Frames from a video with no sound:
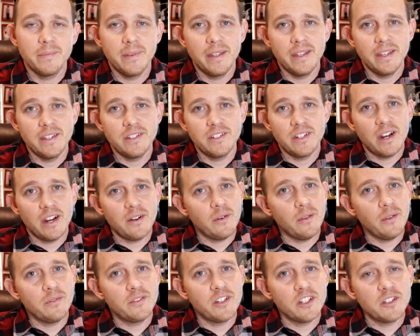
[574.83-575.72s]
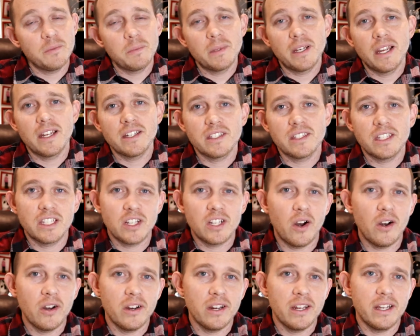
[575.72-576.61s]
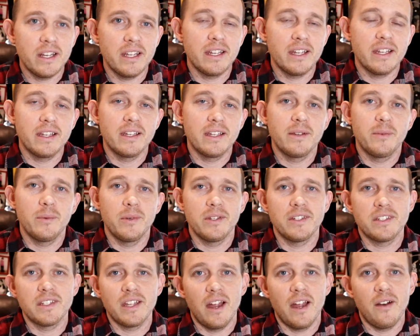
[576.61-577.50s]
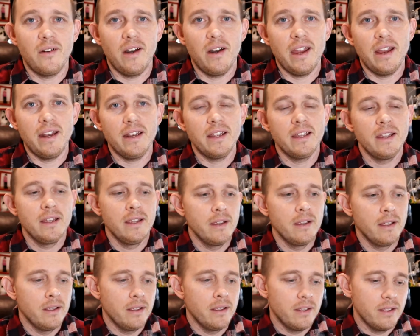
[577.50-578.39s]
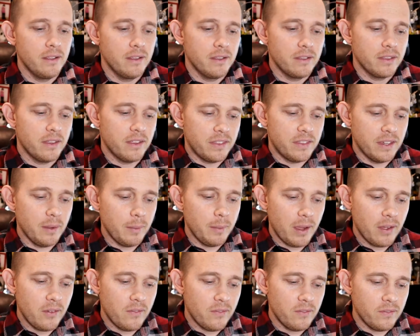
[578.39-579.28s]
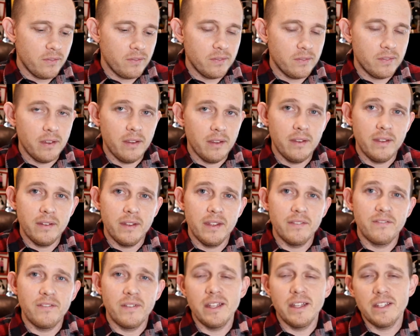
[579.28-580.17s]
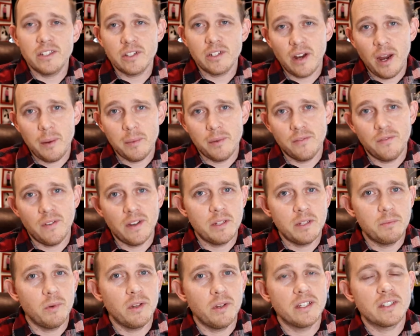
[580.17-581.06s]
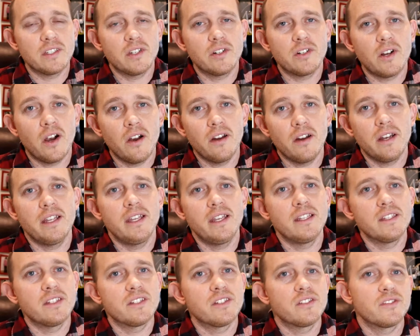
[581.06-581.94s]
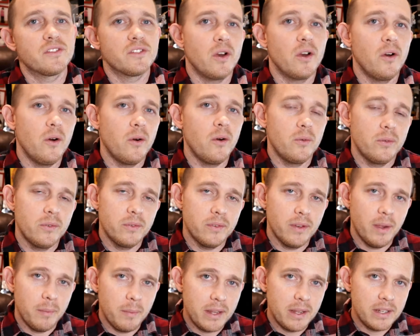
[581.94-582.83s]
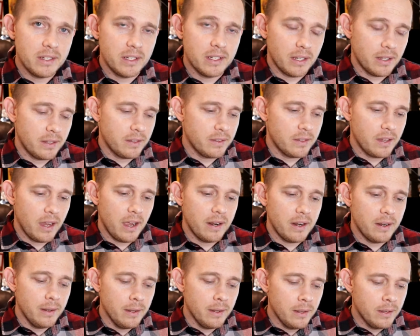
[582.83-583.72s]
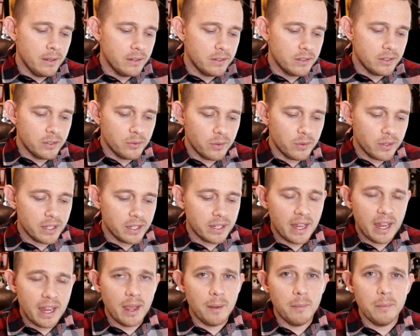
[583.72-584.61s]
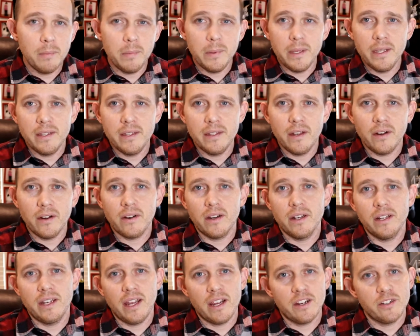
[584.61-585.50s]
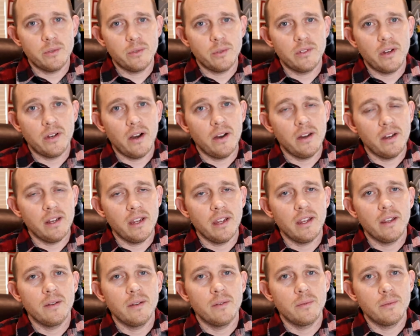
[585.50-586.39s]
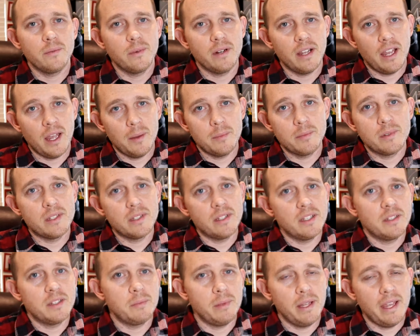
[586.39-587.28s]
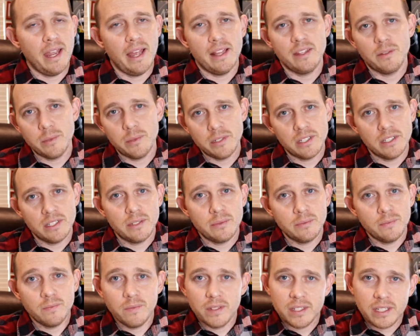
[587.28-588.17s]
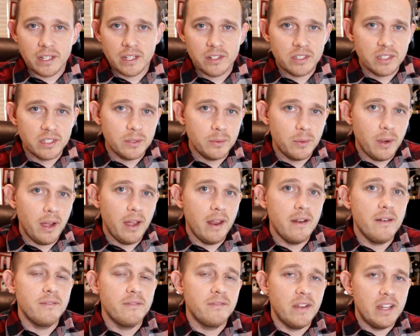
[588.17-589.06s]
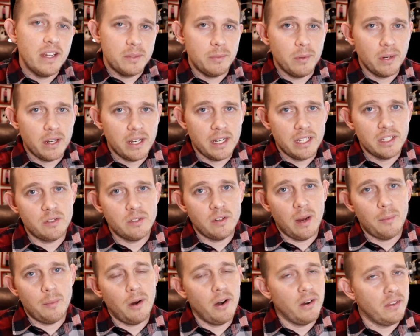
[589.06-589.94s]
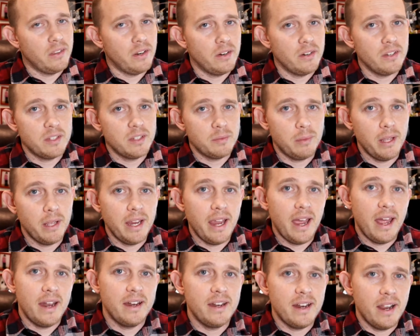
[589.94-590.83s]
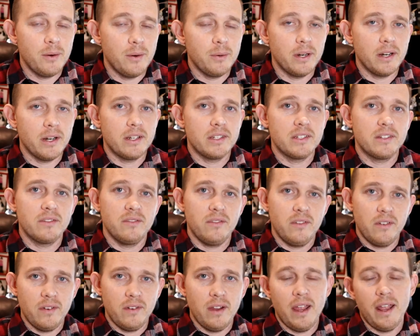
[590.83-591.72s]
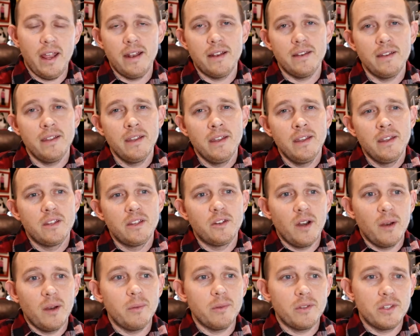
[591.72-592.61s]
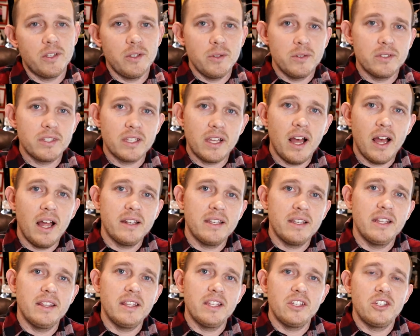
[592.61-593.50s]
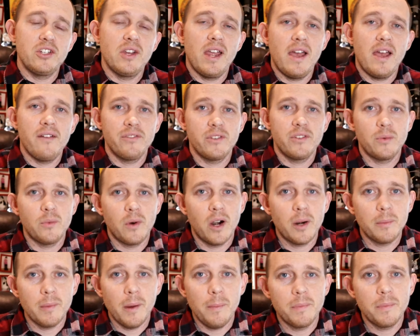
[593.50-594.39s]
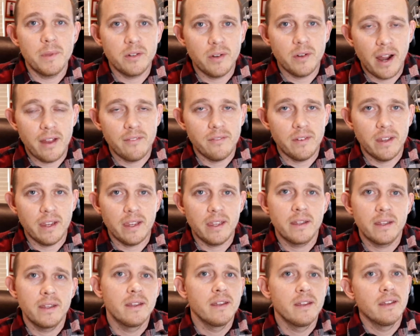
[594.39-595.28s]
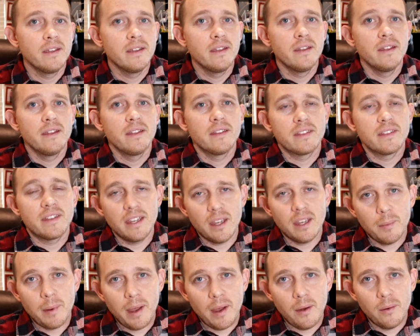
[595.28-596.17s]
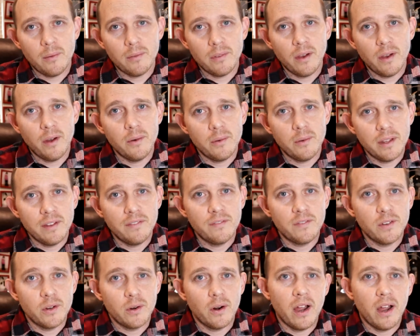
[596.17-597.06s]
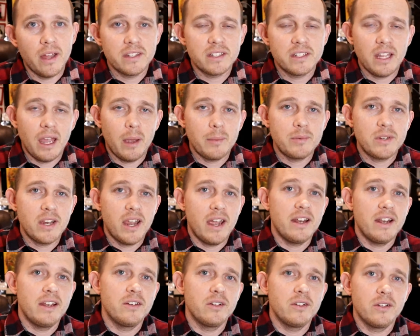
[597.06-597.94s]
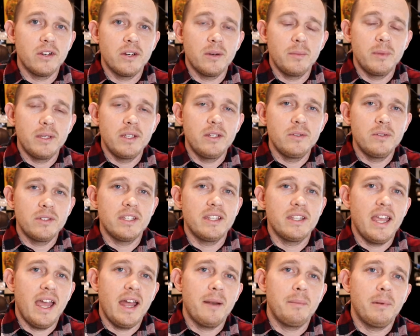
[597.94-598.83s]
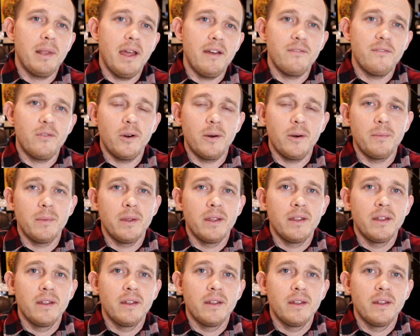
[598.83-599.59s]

in general, just because the targeting was not right. The thing about if Instagram and Facebook is their targeting is so amazing, and you really can't beat their contextual targeting when it comes to display ads, which is essentially what Facebook and Instagram are. They're display ad networks, and you're able to use the content that you have to warm up the traffic. Think about though, if you're on Snapchat and you're going to be using the ad platform,